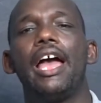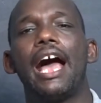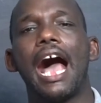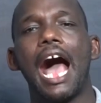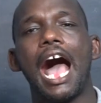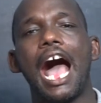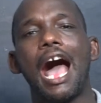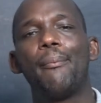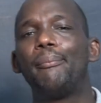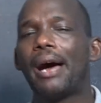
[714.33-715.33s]

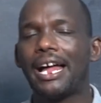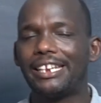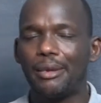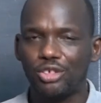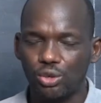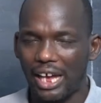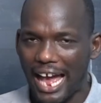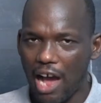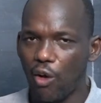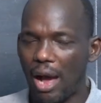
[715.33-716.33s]

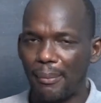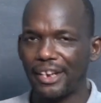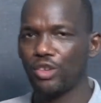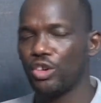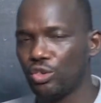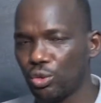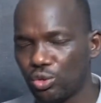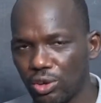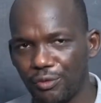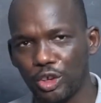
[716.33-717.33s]
How am I going to
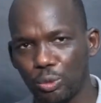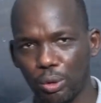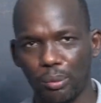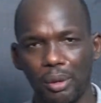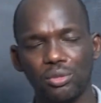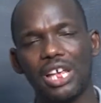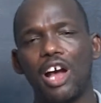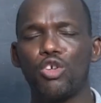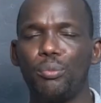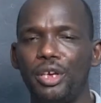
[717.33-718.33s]
solve these problems? I
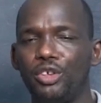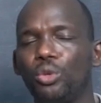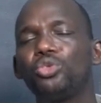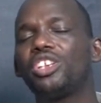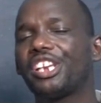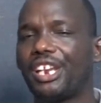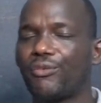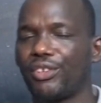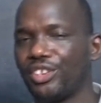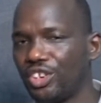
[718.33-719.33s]
will be using
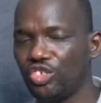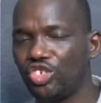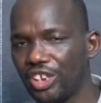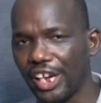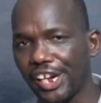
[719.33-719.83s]
different teaching